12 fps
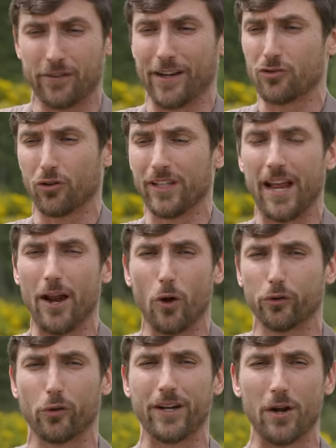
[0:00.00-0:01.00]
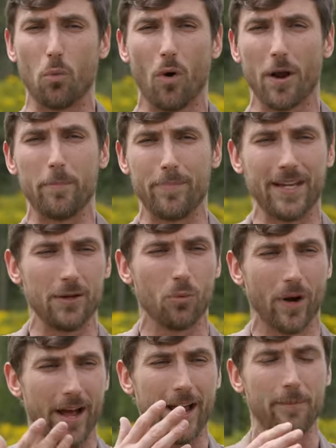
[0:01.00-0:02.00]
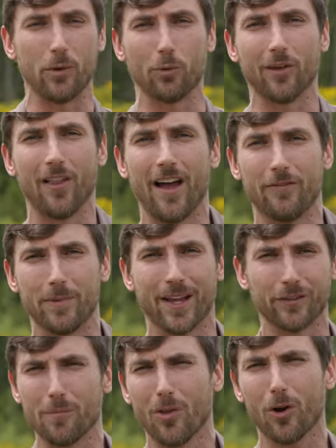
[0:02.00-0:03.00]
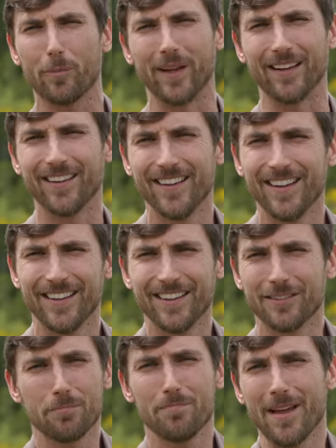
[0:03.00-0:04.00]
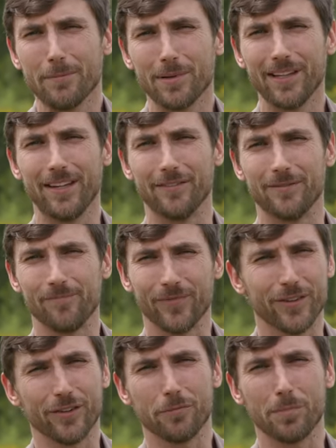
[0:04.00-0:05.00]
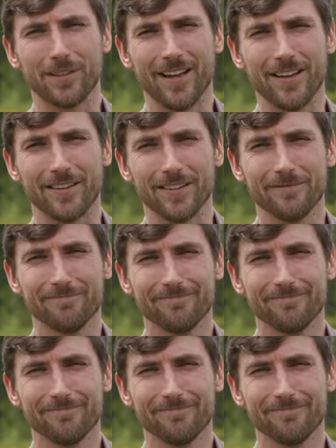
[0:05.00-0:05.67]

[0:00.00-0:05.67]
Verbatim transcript: essentially NATO, so I didn't want to be what I am in real life because I'm LARPing make believe. Let's just pretend.